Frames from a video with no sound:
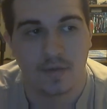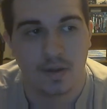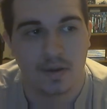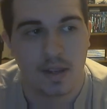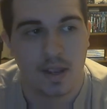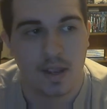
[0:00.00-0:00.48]

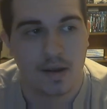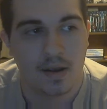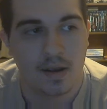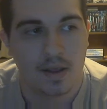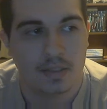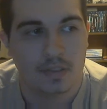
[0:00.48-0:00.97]
and
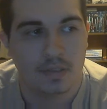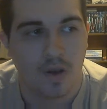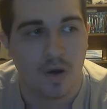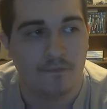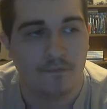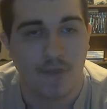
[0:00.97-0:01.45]
it's
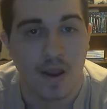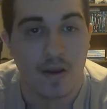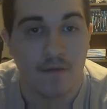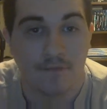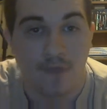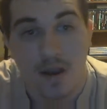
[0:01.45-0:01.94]
all
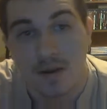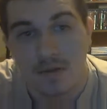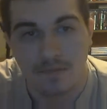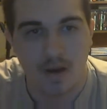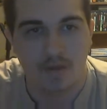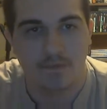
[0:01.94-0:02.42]
very, very,
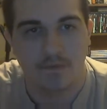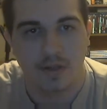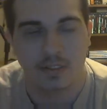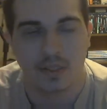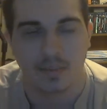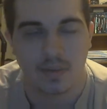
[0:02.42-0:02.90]
very
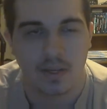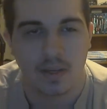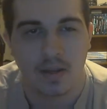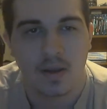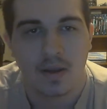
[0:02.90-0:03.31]
friendshipy.